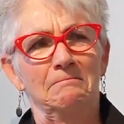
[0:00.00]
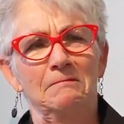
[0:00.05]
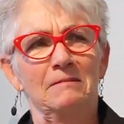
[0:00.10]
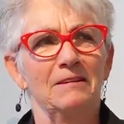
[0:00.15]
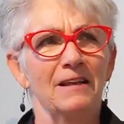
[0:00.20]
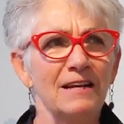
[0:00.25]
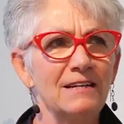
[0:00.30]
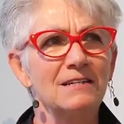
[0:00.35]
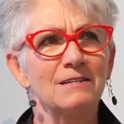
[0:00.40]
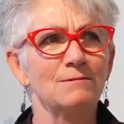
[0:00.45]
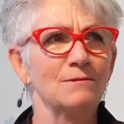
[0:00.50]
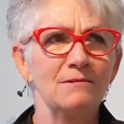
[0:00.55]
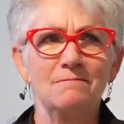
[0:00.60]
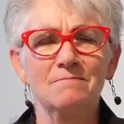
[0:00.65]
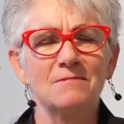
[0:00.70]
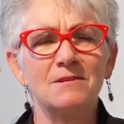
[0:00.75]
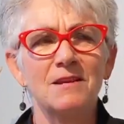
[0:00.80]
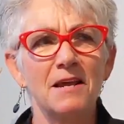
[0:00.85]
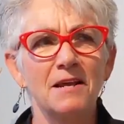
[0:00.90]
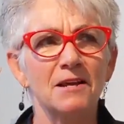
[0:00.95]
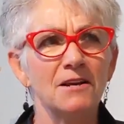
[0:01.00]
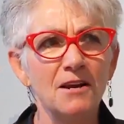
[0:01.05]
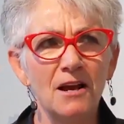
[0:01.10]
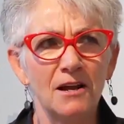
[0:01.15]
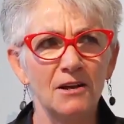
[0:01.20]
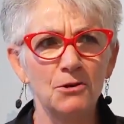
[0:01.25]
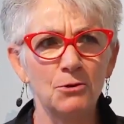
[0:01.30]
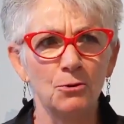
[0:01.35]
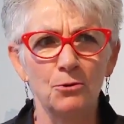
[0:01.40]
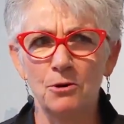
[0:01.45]
like to take a
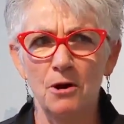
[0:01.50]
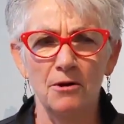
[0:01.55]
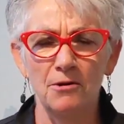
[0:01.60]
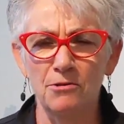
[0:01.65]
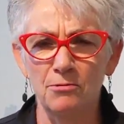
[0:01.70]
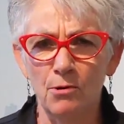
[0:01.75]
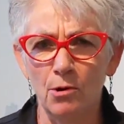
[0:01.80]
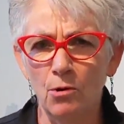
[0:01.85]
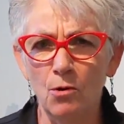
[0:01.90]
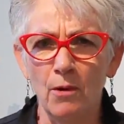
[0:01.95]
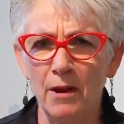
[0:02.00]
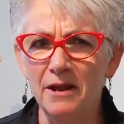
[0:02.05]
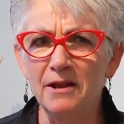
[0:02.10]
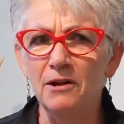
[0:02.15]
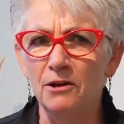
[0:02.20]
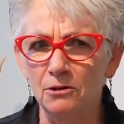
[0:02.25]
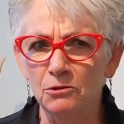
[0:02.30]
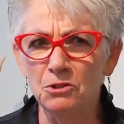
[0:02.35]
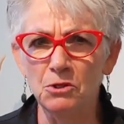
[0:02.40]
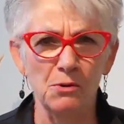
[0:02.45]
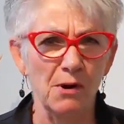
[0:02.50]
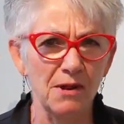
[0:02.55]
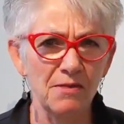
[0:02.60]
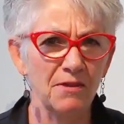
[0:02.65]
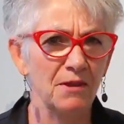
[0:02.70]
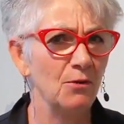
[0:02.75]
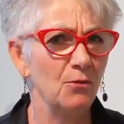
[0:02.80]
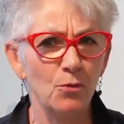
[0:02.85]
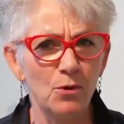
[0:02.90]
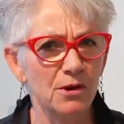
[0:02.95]
nod toward our throwaway culture. I
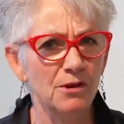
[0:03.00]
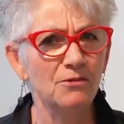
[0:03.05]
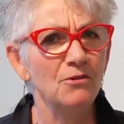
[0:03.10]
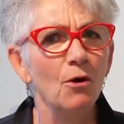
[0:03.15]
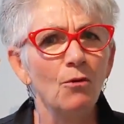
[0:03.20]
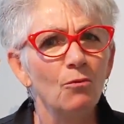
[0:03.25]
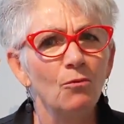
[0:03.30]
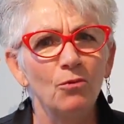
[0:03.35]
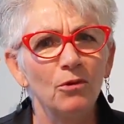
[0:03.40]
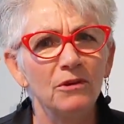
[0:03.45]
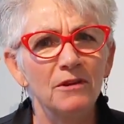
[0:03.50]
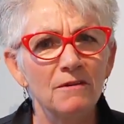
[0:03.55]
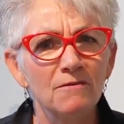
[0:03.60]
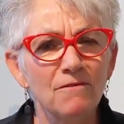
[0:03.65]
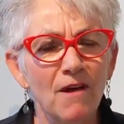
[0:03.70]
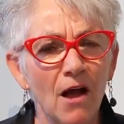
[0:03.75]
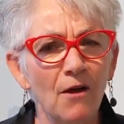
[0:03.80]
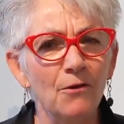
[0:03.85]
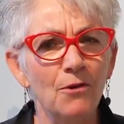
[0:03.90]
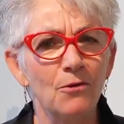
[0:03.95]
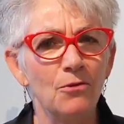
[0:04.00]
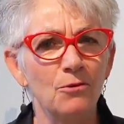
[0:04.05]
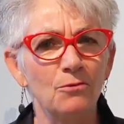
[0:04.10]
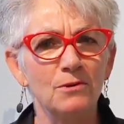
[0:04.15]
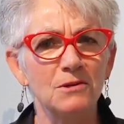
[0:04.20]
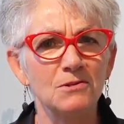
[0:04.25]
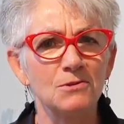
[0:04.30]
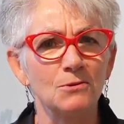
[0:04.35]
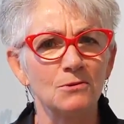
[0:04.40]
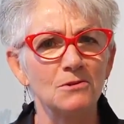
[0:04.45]
think we don't really value the
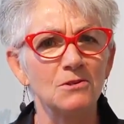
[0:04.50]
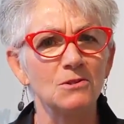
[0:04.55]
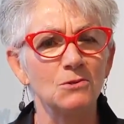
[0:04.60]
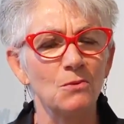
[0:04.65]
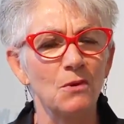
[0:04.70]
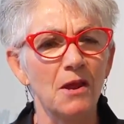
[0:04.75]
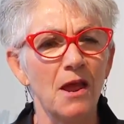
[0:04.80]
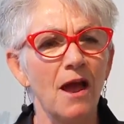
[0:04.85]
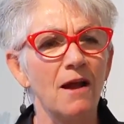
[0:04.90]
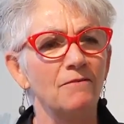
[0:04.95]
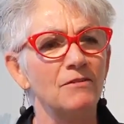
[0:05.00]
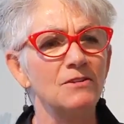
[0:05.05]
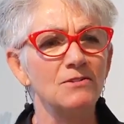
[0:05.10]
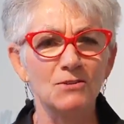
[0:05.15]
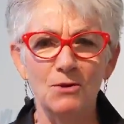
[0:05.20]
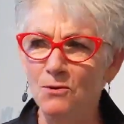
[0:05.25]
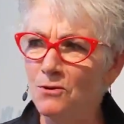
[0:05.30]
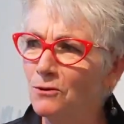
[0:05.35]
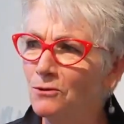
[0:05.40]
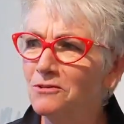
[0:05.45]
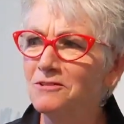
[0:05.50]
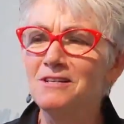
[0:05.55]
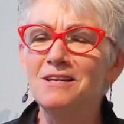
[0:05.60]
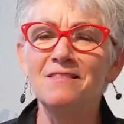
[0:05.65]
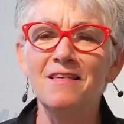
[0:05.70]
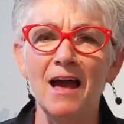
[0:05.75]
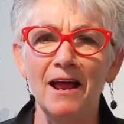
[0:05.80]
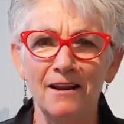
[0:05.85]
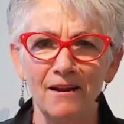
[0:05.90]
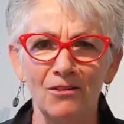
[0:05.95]
resources we have, and so you'll see
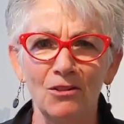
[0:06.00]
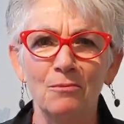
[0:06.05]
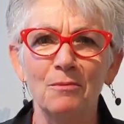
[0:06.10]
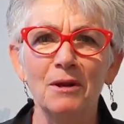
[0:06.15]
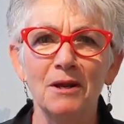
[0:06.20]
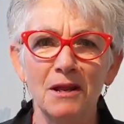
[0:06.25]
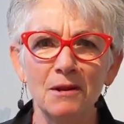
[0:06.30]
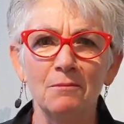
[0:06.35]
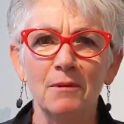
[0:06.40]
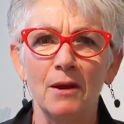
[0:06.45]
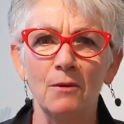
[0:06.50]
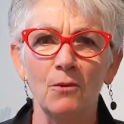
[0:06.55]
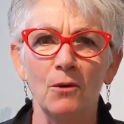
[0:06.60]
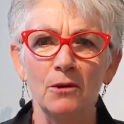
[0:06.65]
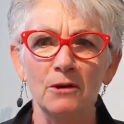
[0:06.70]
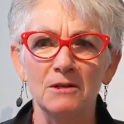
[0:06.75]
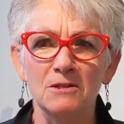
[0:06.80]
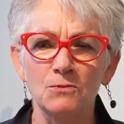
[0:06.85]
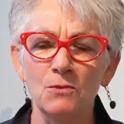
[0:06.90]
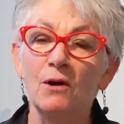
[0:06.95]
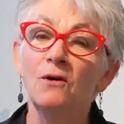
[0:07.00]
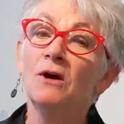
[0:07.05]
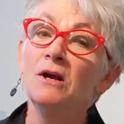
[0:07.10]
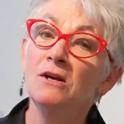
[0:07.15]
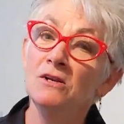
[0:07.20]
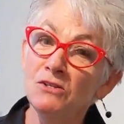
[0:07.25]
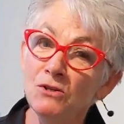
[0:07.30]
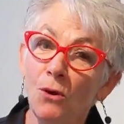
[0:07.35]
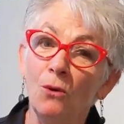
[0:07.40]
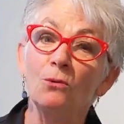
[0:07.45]
that element in my work as well.
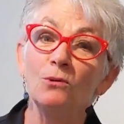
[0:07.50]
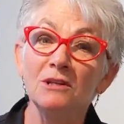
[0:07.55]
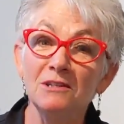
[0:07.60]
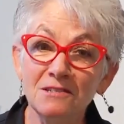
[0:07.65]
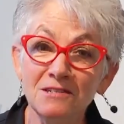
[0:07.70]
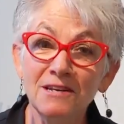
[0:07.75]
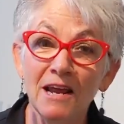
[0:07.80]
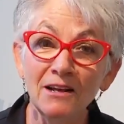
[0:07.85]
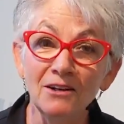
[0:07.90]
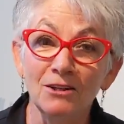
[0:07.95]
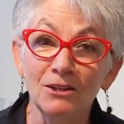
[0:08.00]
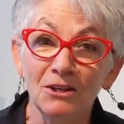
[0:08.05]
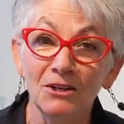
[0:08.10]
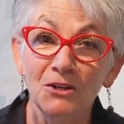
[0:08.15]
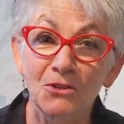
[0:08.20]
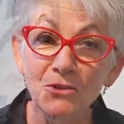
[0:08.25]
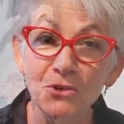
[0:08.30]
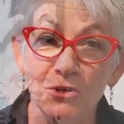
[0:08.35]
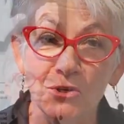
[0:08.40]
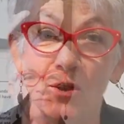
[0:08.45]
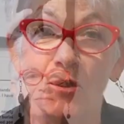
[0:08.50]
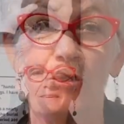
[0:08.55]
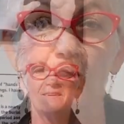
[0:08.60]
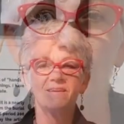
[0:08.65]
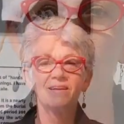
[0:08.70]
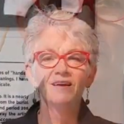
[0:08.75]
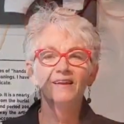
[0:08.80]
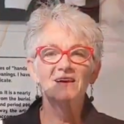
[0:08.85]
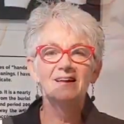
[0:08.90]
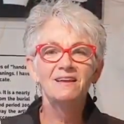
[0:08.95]
So let's take a look at the show.
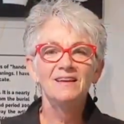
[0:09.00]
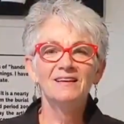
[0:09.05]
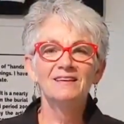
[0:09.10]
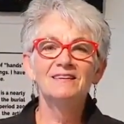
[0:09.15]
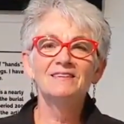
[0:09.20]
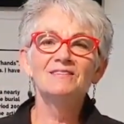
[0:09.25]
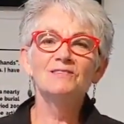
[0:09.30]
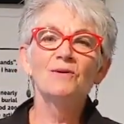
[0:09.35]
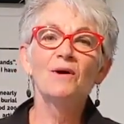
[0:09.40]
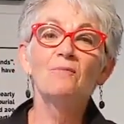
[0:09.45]
So